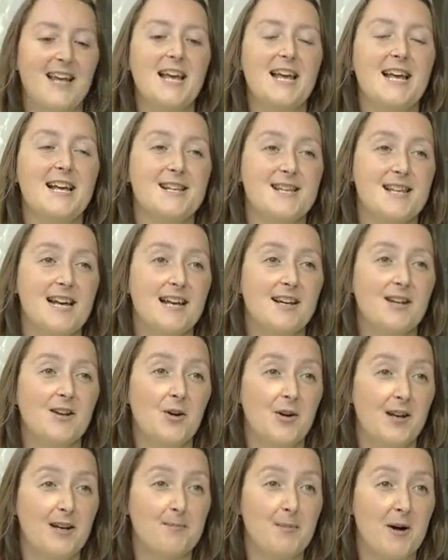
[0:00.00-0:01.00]
It's at
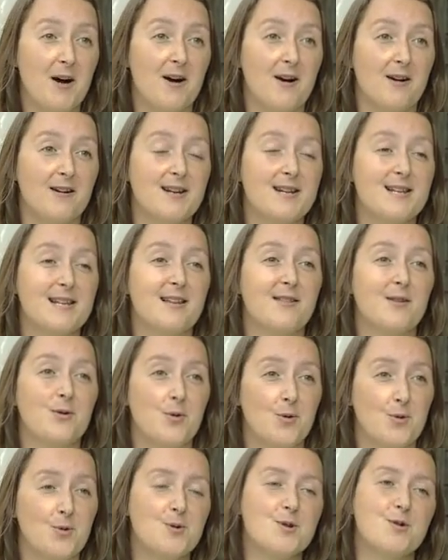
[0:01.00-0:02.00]
Colwick Park, it's at the
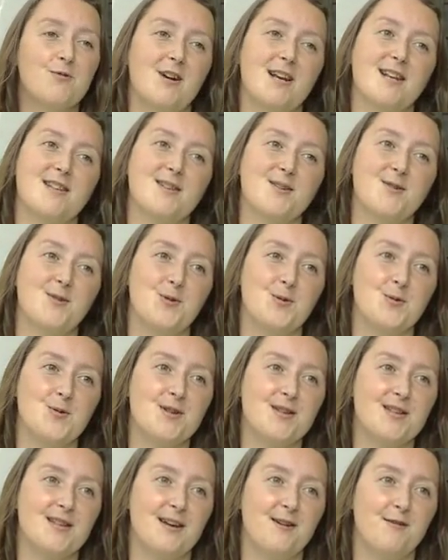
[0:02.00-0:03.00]
horse race course,
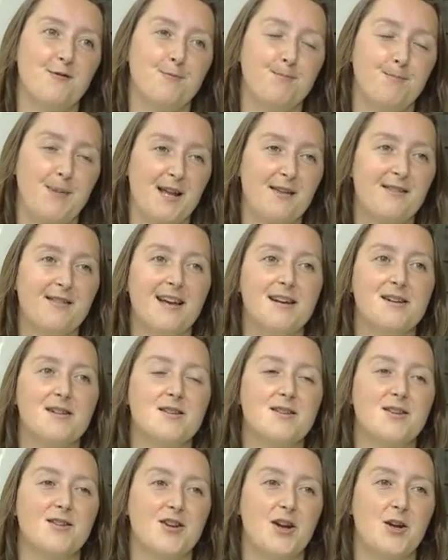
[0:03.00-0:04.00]
so big
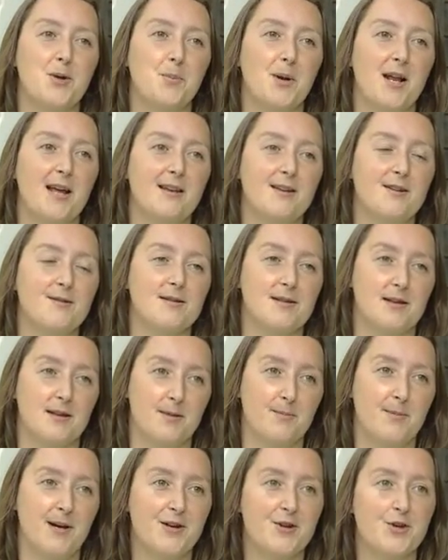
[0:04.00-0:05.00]
thanks to Jo Blake, who's the
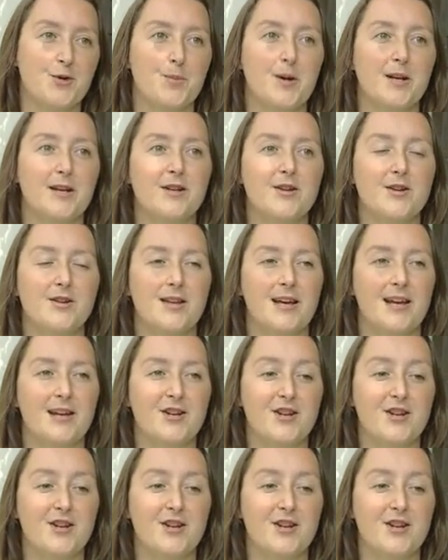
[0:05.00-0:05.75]
commercial manager there.